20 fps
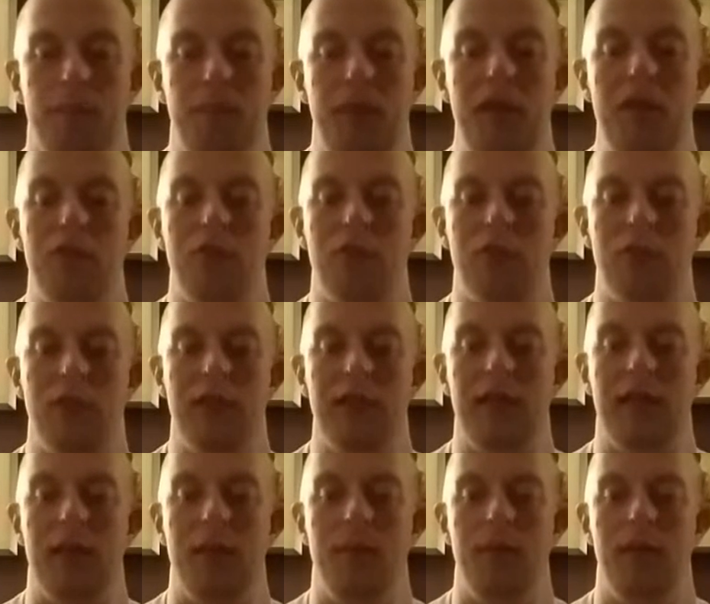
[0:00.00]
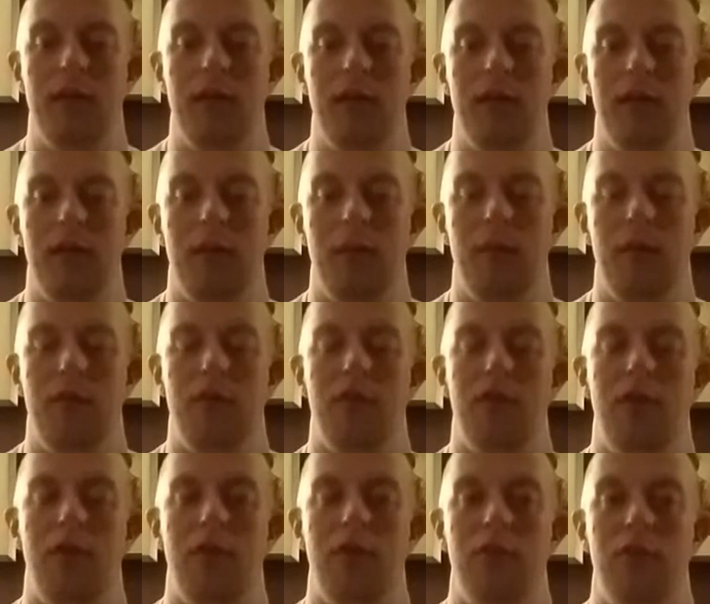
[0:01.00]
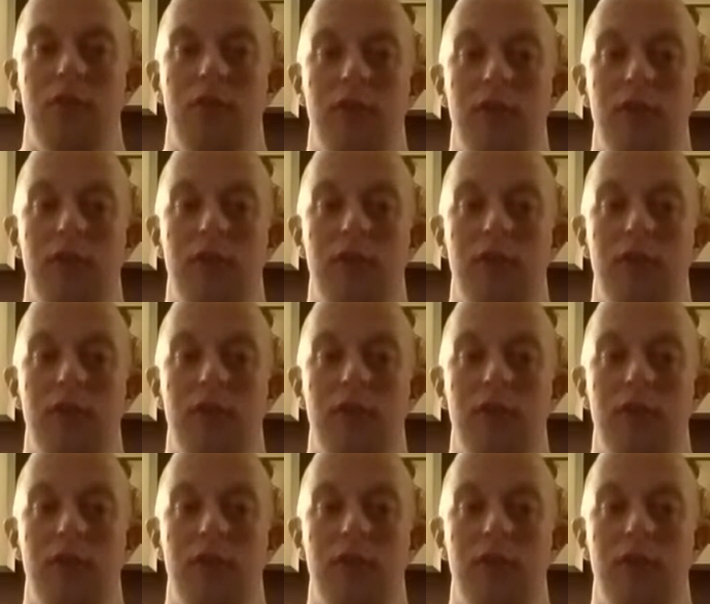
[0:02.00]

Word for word: basically, I'm gonna I'm gonna title this